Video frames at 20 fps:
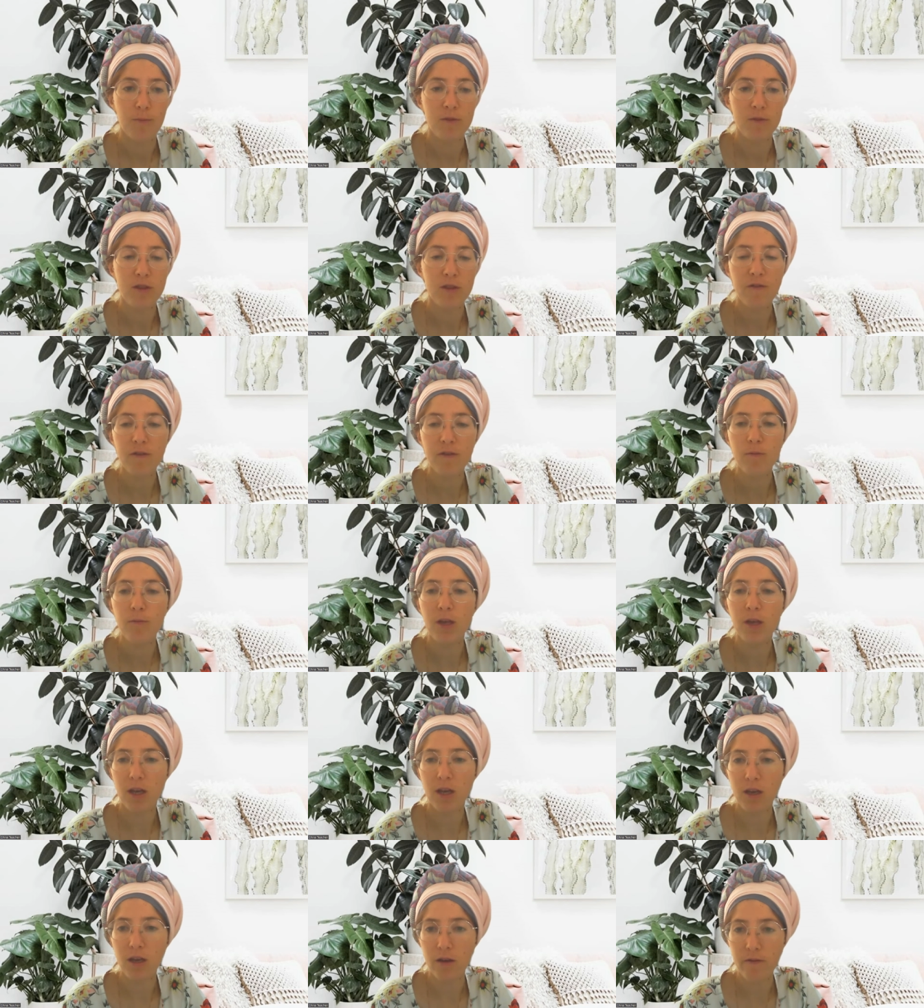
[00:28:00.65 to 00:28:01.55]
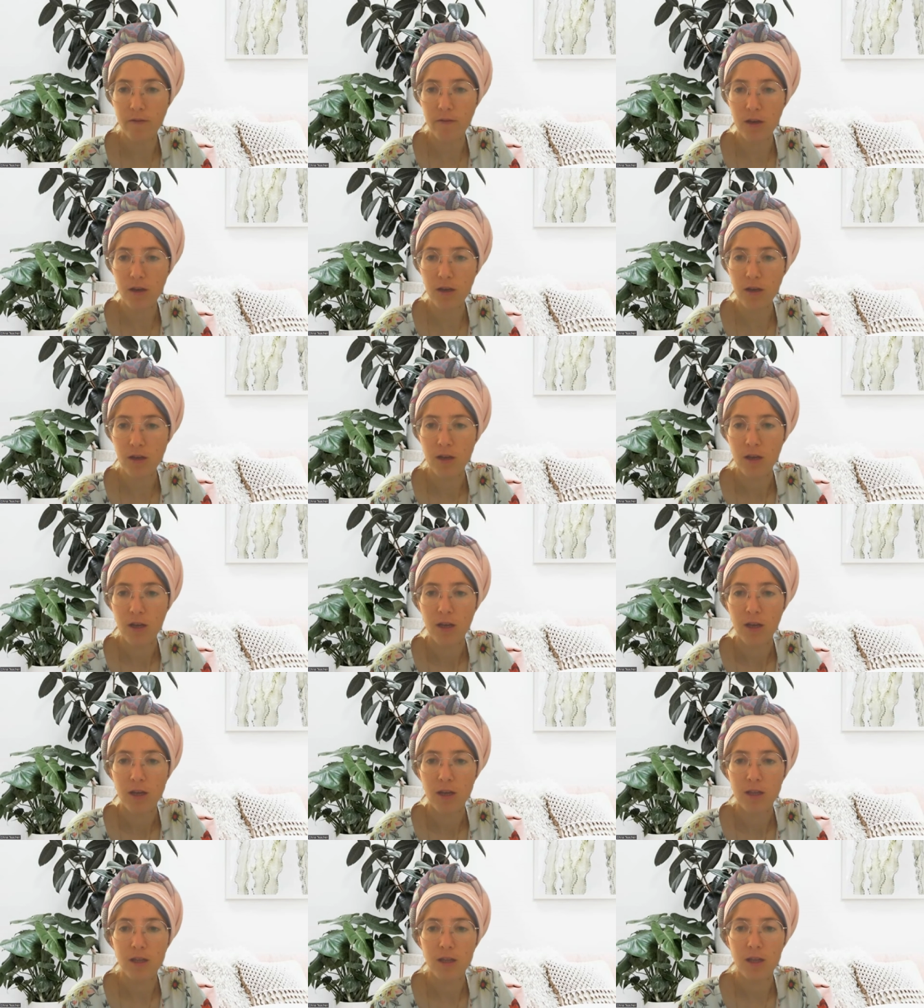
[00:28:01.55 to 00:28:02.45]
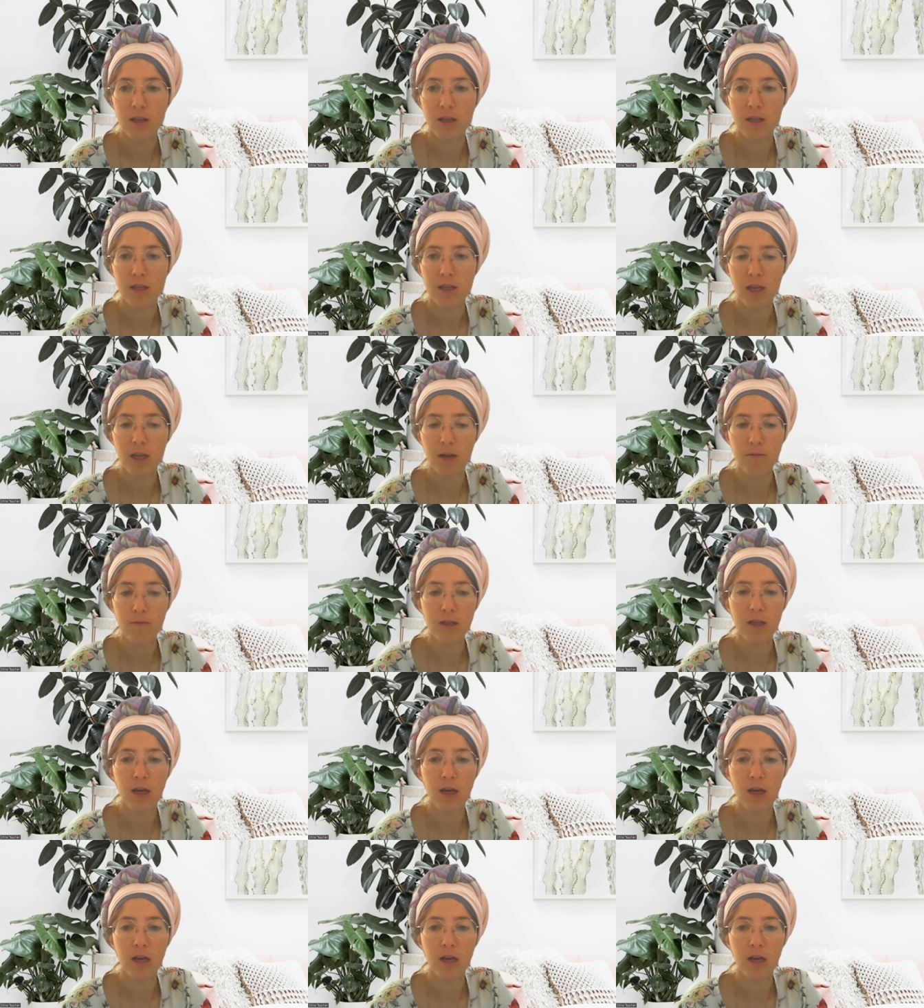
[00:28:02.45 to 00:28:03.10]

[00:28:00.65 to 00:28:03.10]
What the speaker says: different behavior that is something